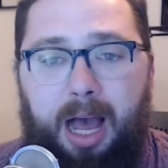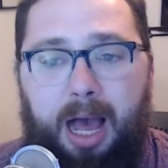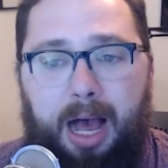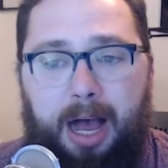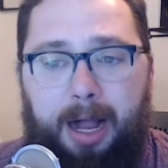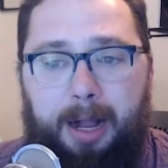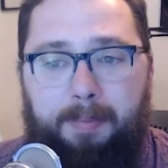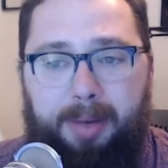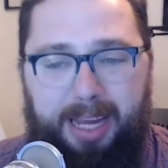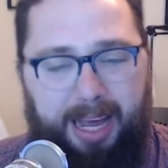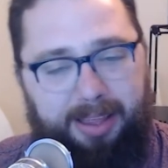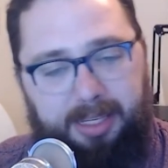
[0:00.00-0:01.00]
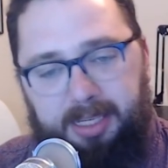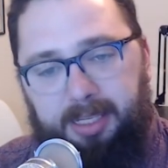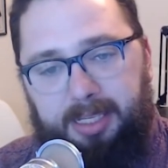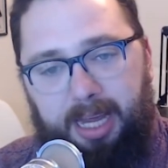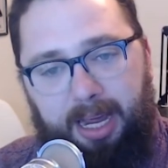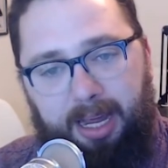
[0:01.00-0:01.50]
But yeah, this is
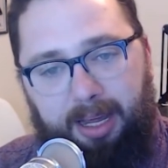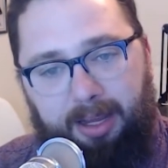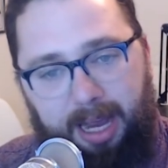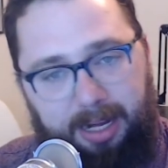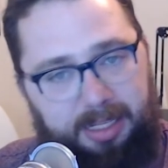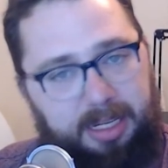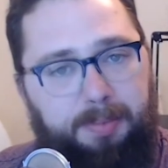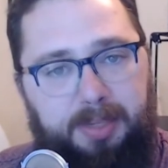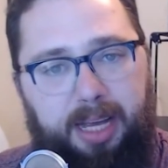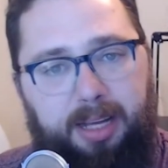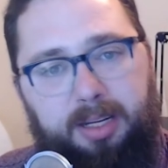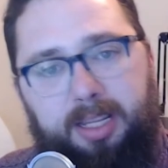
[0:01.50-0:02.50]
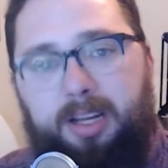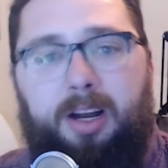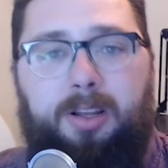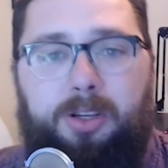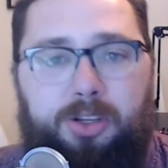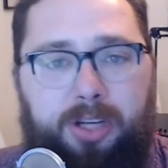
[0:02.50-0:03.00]
a kind of subset to the
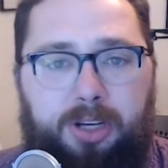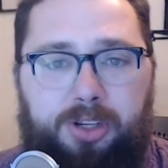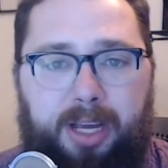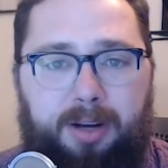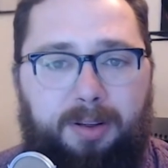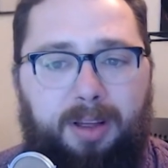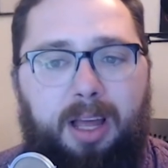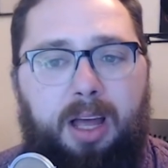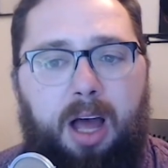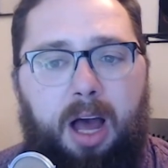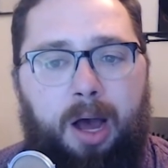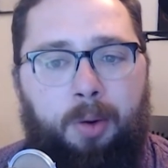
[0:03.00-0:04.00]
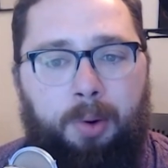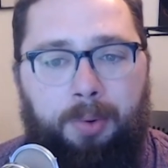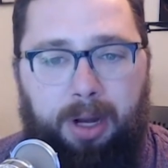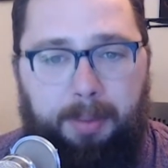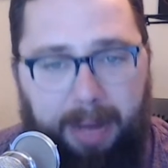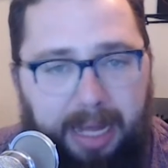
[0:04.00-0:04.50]
Knowledge Check channel, where we're going
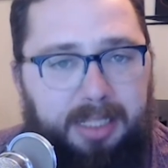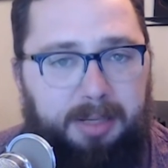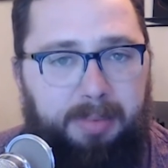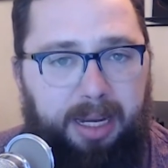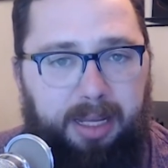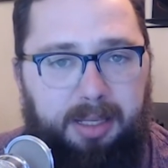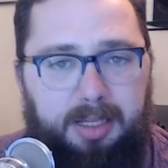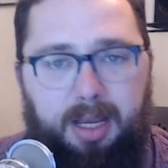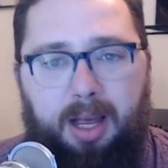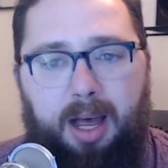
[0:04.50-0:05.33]
to paint some minis.